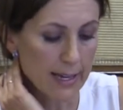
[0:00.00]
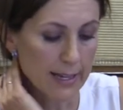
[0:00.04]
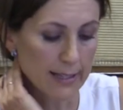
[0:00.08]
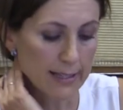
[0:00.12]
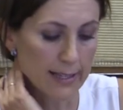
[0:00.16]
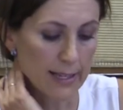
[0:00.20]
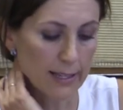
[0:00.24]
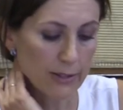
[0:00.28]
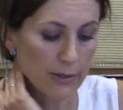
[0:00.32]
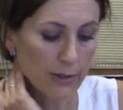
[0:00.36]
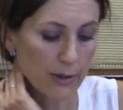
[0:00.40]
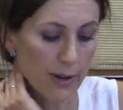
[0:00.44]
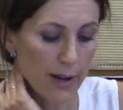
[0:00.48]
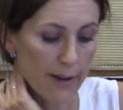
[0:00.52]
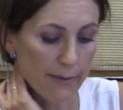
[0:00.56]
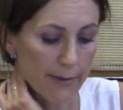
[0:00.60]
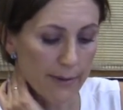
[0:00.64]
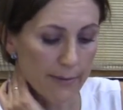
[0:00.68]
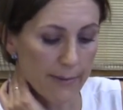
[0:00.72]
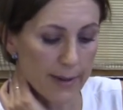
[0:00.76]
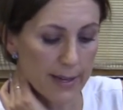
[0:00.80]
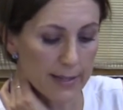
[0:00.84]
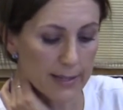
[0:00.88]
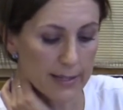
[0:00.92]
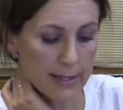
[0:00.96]
tend to have a
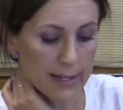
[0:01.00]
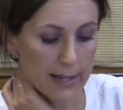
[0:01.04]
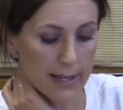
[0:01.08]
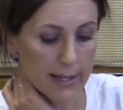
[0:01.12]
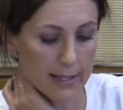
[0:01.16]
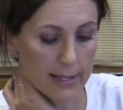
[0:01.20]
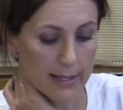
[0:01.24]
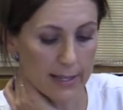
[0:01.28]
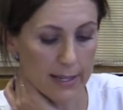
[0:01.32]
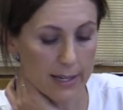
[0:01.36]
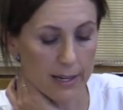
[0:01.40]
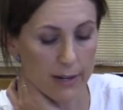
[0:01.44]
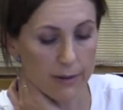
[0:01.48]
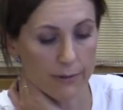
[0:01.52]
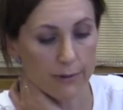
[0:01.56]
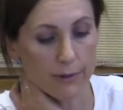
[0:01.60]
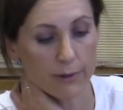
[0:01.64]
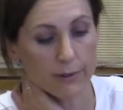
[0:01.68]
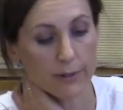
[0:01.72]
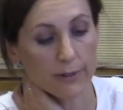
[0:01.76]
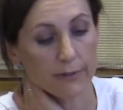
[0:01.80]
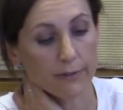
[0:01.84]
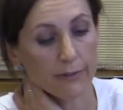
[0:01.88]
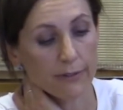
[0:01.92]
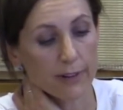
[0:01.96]
better idea of
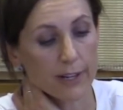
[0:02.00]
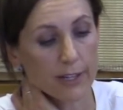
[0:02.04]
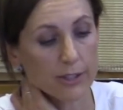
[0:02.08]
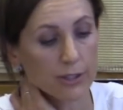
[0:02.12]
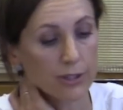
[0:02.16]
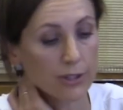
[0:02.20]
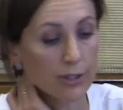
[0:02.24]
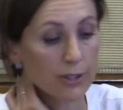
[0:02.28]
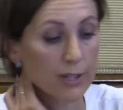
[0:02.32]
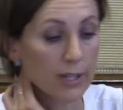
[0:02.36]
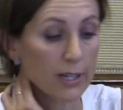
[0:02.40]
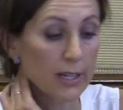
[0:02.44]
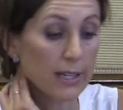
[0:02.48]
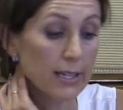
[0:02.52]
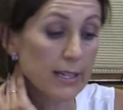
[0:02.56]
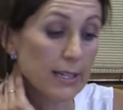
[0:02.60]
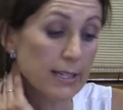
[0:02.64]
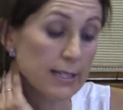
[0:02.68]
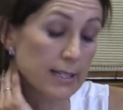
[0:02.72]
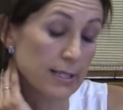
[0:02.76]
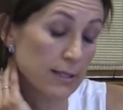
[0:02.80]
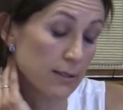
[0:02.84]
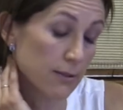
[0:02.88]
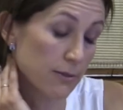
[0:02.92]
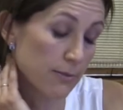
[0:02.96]
what inflation
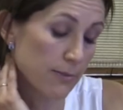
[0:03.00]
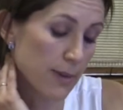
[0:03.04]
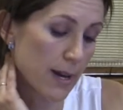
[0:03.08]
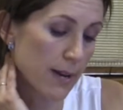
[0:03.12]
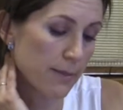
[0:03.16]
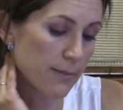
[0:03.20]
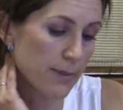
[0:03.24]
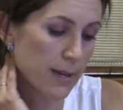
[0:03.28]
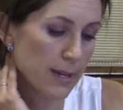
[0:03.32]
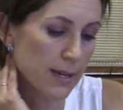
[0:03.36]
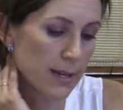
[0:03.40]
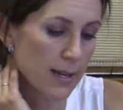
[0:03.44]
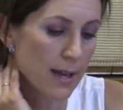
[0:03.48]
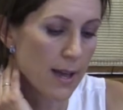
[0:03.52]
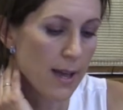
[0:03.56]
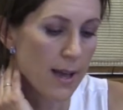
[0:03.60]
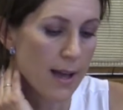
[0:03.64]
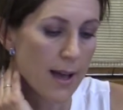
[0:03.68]
is or might be,